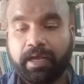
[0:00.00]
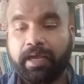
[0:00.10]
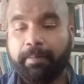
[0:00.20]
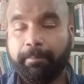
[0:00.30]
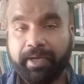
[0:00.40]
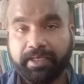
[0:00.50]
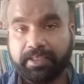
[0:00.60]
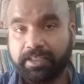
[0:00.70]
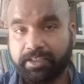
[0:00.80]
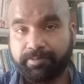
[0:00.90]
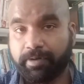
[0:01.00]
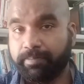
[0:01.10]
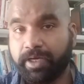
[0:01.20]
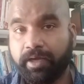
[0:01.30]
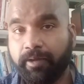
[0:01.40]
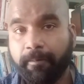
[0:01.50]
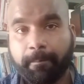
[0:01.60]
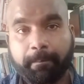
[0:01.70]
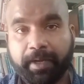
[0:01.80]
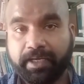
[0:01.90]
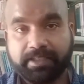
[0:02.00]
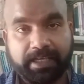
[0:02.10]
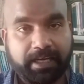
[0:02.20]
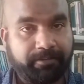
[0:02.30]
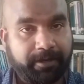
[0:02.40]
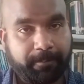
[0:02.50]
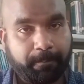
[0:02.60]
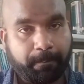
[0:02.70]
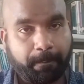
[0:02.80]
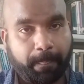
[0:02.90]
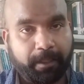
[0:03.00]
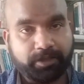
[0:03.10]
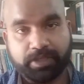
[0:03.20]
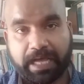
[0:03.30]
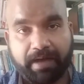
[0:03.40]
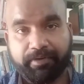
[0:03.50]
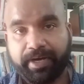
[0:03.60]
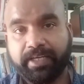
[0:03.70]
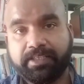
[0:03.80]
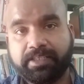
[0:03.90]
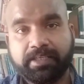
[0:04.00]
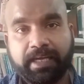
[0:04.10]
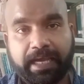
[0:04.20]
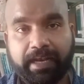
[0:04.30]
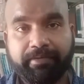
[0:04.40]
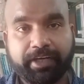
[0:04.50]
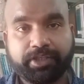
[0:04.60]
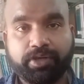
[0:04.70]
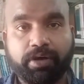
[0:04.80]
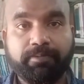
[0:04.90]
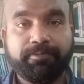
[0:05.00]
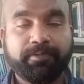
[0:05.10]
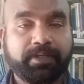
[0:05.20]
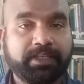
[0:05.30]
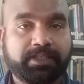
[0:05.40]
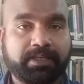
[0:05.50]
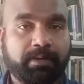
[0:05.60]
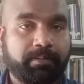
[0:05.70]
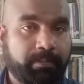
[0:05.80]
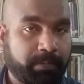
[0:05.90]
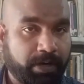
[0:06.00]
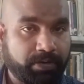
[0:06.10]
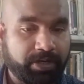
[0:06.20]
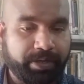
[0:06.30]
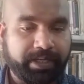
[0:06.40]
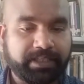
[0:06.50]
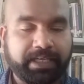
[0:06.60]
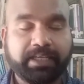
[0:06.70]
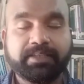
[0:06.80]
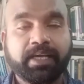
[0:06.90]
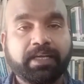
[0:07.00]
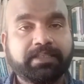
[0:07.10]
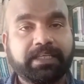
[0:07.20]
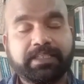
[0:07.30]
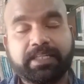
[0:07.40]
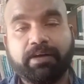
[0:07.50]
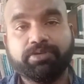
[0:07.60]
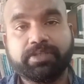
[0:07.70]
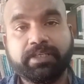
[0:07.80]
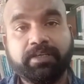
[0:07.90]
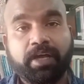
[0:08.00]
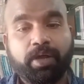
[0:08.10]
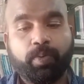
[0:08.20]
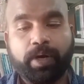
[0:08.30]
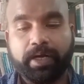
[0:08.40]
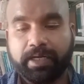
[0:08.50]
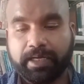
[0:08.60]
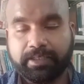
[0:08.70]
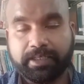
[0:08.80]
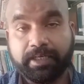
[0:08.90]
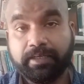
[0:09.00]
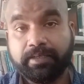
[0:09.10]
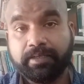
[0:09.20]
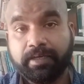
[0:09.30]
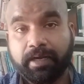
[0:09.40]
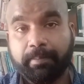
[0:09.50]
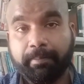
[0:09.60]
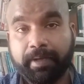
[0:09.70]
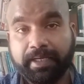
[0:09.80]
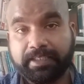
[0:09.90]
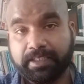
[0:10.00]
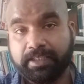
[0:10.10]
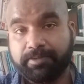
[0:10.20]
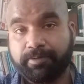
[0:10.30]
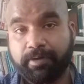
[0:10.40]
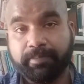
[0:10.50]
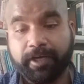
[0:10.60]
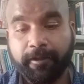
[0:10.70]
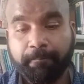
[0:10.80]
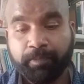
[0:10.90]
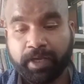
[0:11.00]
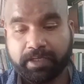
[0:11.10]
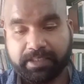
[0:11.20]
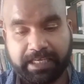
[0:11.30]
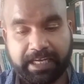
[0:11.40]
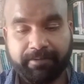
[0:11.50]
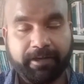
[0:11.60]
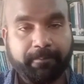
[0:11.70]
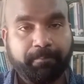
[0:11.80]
meters from the mean sea level. So the average elevation of this mountain region is 6,100 meters from the sea level.